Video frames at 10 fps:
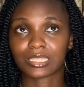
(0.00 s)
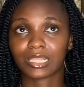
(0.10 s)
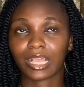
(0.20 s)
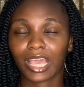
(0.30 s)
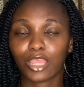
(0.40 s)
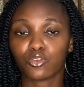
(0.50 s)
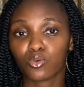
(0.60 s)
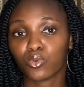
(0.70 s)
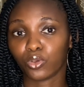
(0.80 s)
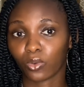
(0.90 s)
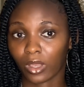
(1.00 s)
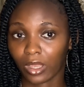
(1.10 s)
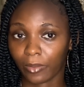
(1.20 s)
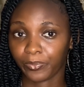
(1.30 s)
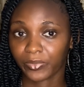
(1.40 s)
like I know who you are,
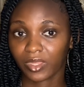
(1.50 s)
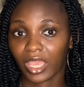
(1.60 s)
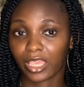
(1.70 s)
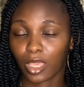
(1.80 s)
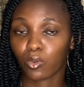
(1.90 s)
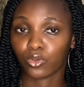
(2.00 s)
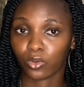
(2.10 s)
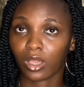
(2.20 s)
I get who you are.